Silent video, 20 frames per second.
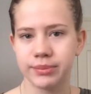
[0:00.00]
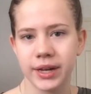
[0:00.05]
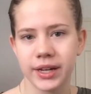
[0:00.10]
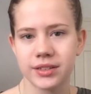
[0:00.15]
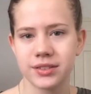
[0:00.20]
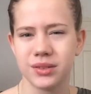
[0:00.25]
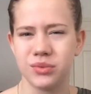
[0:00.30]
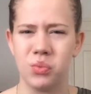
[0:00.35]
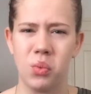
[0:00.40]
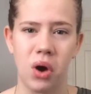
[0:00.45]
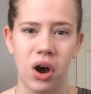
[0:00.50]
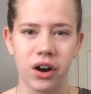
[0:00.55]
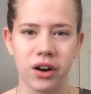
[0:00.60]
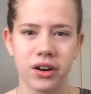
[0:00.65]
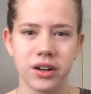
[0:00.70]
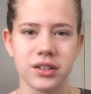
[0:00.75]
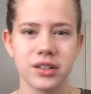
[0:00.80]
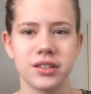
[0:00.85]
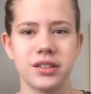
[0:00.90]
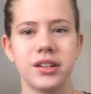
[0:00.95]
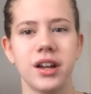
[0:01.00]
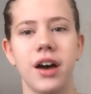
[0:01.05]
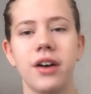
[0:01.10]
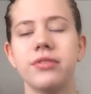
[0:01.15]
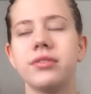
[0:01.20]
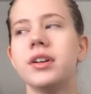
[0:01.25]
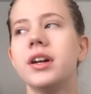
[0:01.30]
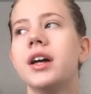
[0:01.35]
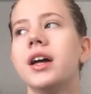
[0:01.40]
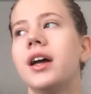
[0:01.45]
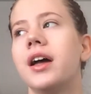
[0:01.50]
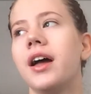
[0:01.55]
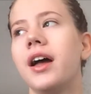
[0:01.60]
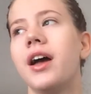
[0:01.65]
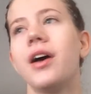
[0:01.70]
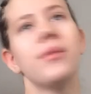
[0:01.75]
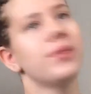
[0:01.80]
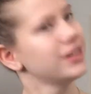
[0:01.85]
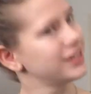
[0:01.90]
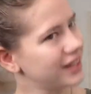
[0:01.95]
Mix and water and stuff.
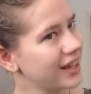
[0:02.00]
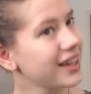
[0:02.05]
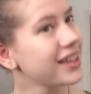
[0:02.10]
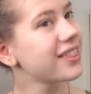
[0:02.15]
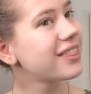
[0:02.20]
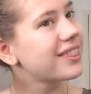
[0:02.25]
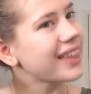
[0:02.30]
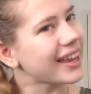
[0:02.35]
I was like,